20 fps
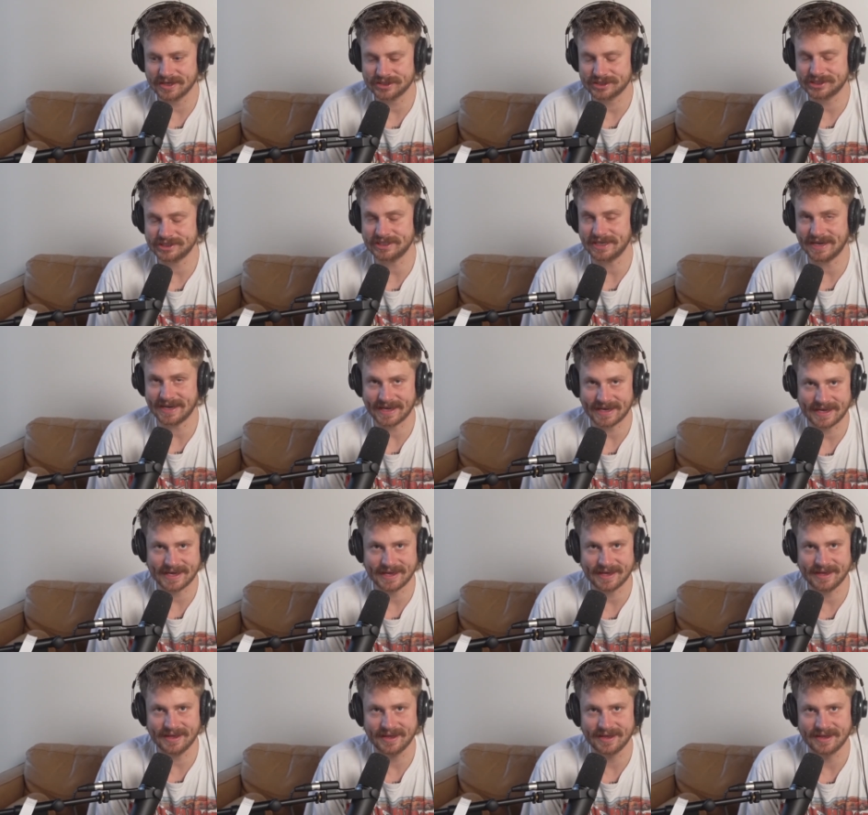
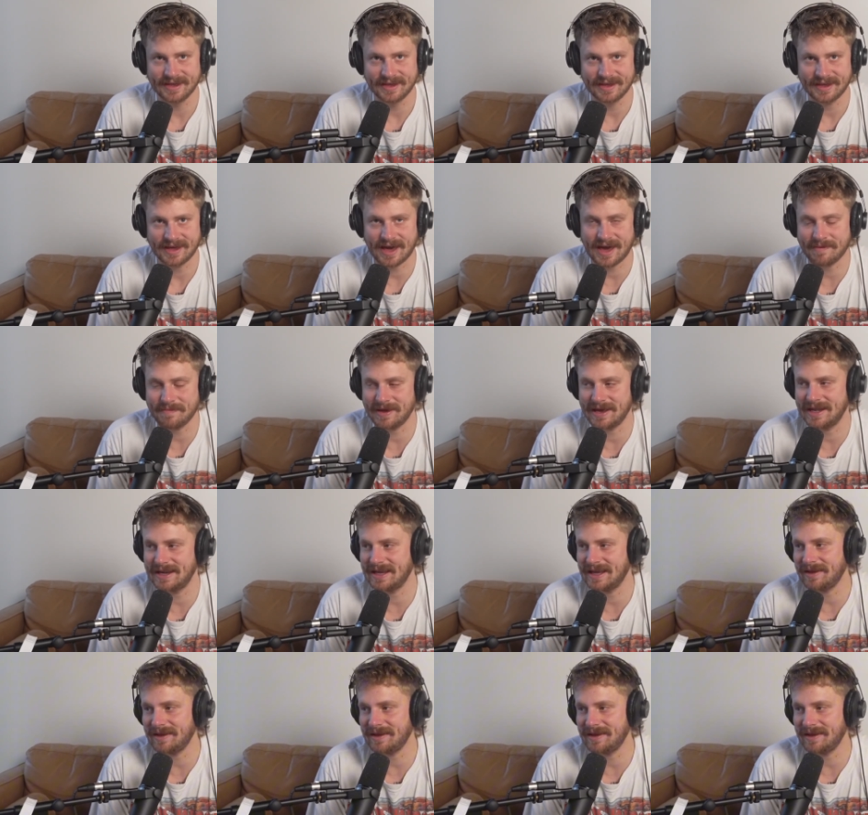shitting. I mean,